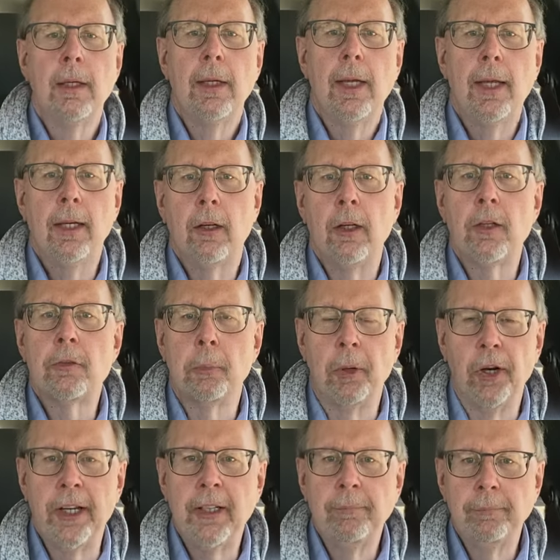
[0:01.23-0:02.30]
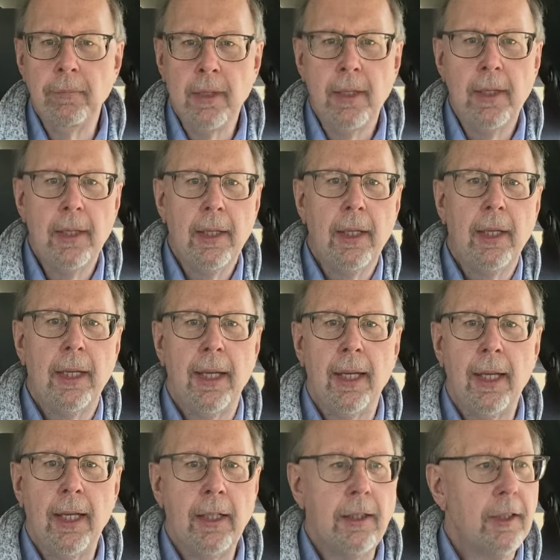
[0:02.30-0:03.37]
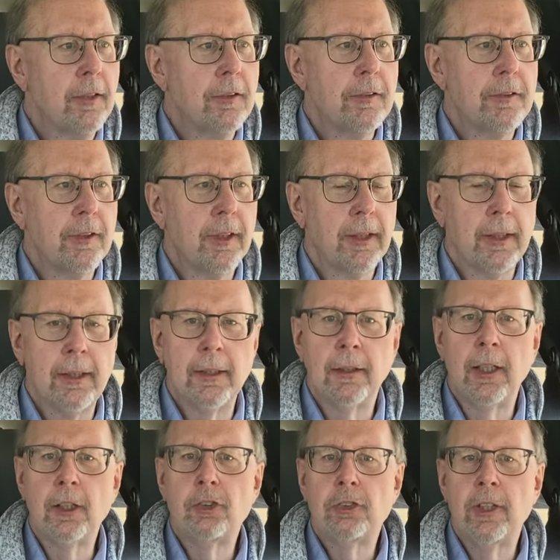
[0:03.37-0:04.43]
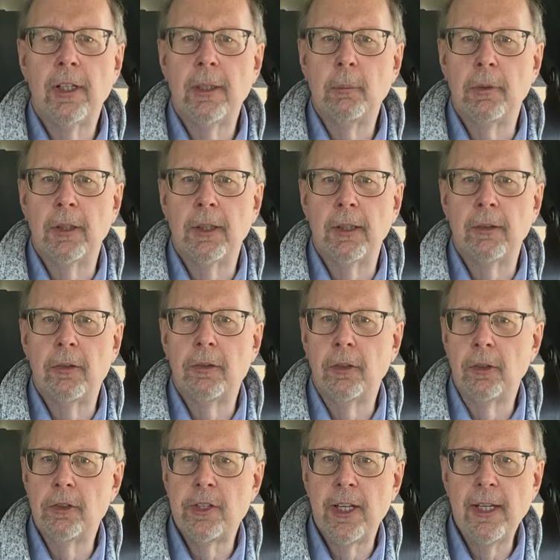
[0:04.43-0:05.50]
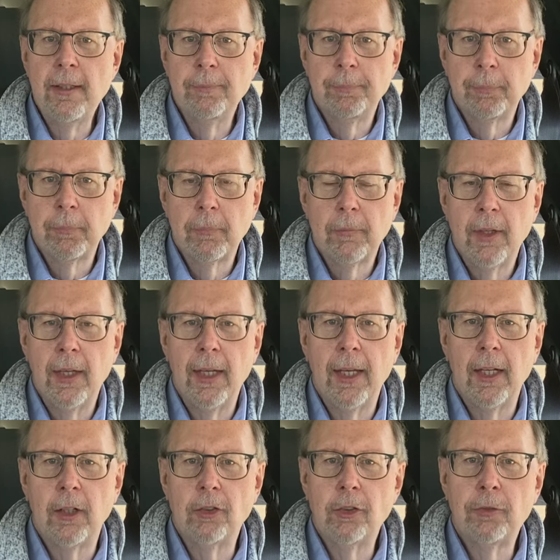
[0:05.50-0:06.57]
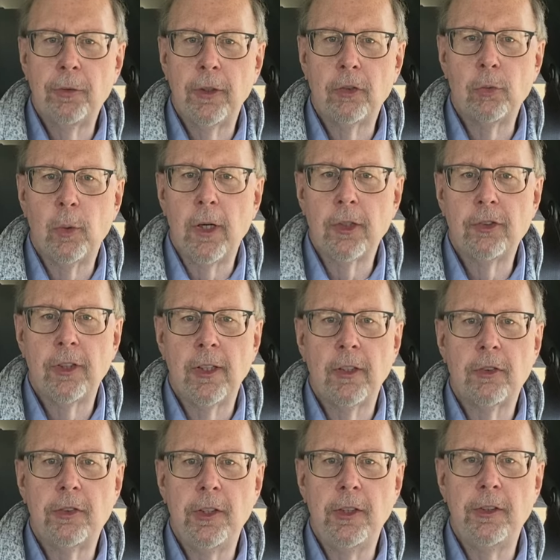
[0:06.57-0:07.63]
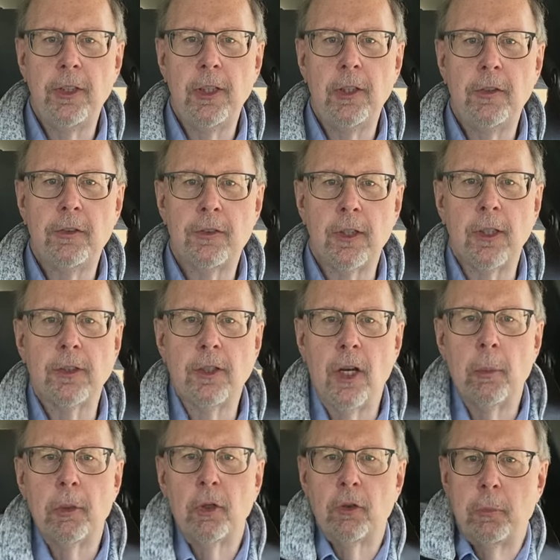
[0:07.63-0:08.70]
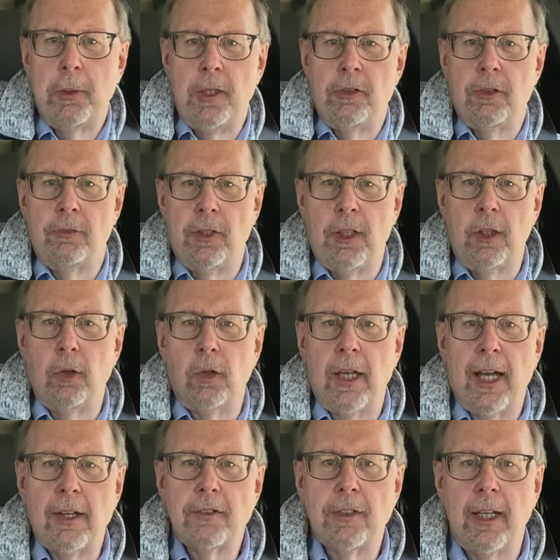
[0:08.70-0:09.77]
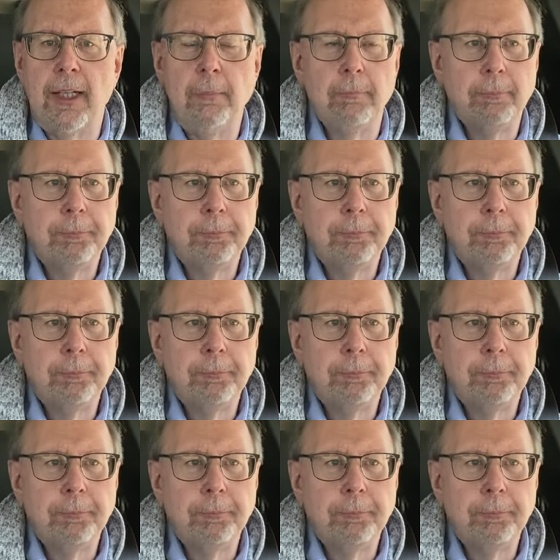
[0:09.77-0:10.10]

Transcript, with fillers: Hey all, it's Murray, and it's uh, lunchtime on Thursday, and I just finished watching CT's uh, Domino's Pizza video last night,